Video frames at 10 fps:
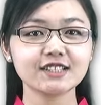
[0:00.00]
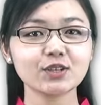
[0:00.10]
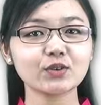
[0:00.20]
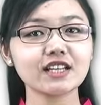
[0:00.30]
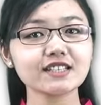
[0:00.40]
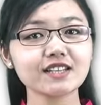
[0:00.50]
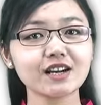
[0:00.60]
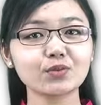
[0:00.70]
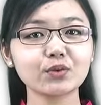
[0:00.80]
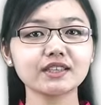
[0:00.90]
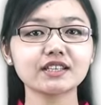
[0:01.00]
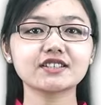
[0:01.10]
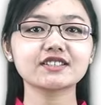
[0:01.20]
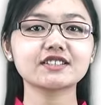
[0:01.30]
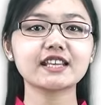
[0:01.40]
So let's start with
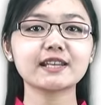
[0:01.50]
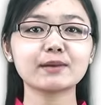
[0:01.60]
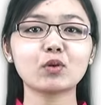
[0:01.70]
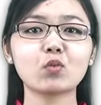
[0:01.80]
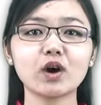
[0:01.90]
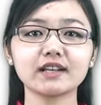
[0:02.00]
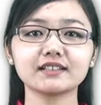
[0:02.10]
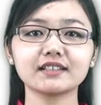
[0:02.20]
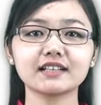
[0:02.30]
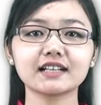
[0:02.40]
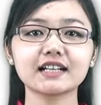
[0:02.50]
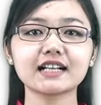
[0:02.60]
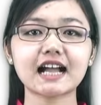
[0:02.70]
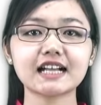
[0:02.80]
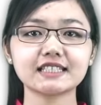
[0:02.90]
consonant number 1,
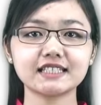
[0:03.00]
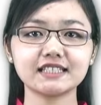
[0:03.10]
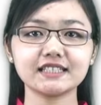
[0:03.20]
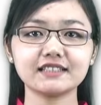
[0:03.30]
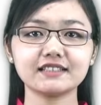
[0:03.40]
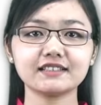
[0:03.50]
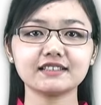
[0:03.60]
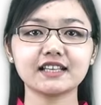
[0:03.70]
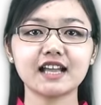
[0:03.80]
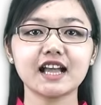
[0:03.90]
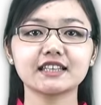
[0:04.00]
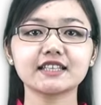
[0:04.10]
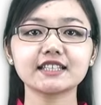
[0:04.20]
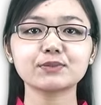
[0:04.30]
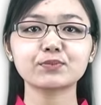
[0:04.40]
Gaji.
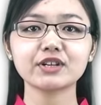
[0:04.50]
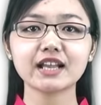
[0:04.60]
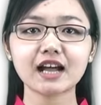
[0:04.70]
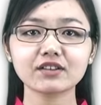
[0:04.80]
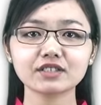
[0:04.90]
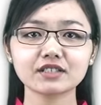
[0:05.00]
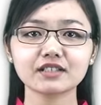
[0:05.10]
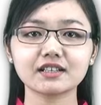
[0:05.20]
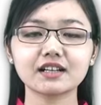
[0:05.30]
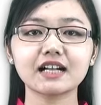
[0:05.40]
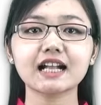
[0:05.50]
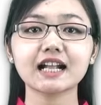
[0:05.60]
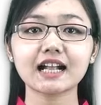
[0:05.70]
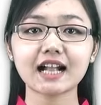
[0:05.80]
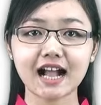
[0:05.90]
That is pronounced
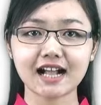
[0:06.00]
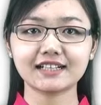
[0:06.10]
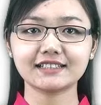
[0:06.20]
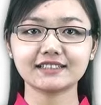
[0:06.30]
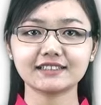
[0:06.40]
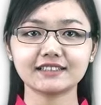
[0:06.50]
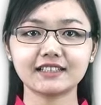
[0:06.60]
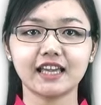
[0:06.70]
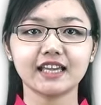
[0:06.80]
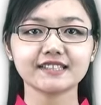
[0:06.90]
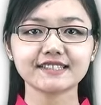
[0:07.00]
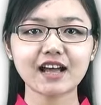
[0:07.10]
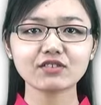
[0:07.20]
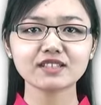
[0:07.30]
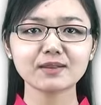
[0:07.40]
Ga. It
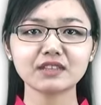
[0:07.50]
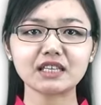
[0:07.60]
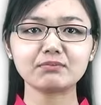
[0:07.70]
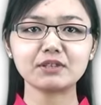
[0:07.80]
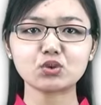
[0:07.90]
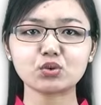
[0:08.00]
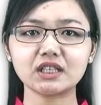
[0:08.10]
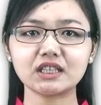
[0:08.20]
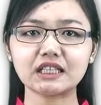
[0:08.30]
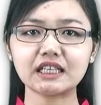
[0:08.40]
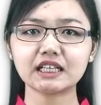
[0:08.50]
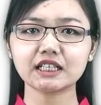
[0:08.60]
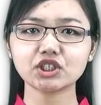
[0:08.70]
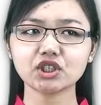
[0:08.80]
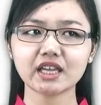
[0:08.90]
sounds something between the
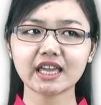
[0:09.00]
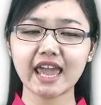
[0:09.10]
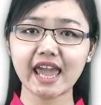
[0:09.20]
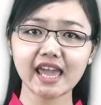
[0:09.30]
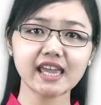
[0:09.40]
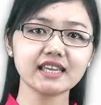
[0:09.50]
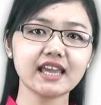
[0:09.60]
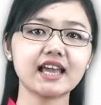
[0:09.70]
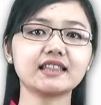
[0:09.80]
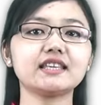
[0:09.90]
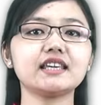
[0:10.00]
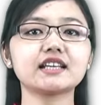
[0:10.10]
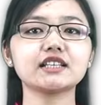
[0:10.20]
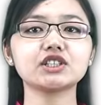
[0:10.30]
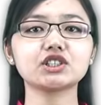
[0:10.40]
English K and the
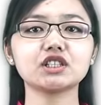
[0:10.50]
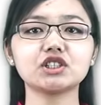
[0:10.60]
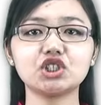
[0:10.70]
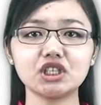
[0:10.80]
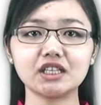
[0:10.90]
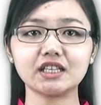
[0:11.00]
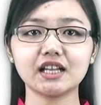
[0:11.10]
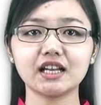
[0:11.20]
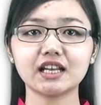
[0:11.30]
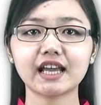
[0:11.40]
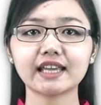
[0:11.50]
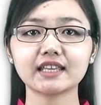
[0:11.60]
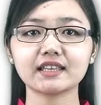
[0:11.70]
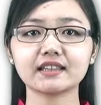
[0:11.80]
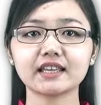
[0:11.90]
English G, like
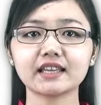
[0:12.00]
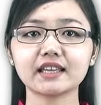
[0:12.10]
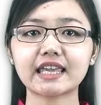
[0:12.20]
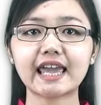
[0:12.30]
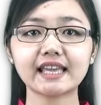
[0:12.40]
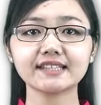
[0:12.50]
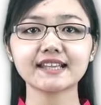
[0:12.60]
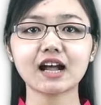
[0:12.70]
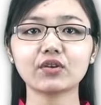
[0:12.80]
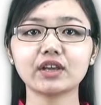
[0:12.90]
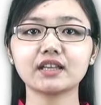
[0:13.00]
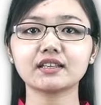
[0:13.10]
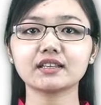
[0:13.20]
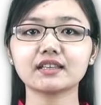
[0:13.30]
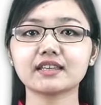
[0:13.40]
the K sound
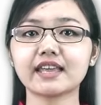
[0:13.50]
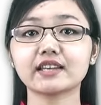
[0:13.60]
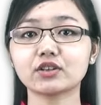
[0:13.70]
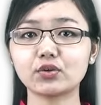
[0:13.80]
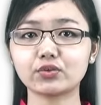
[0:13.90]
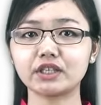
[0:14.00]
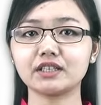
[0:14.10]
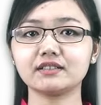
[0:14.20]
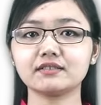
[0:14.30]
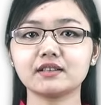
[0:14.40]
in category.